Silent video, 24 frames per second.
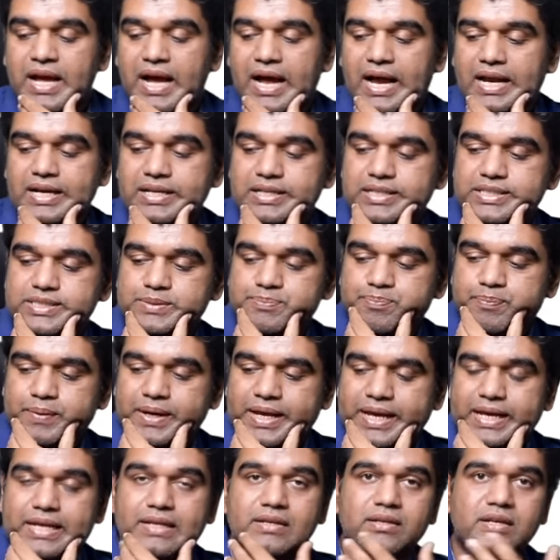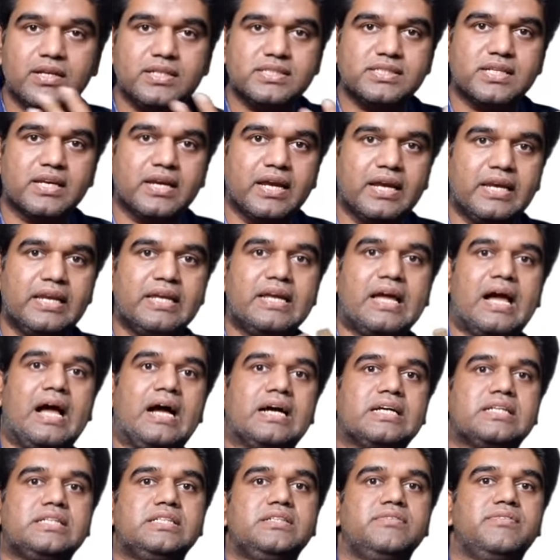and these platelets are getting
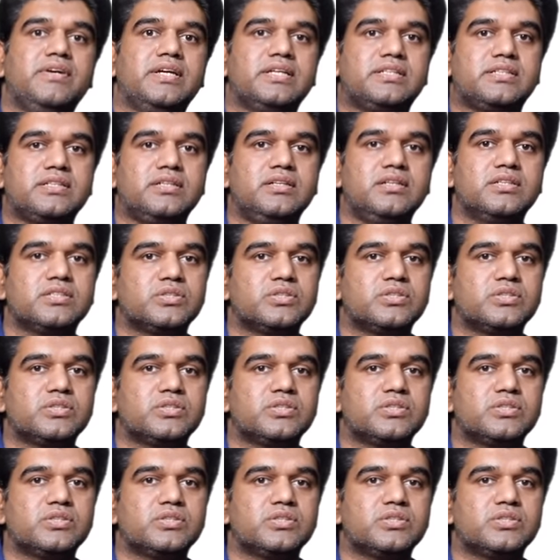activated.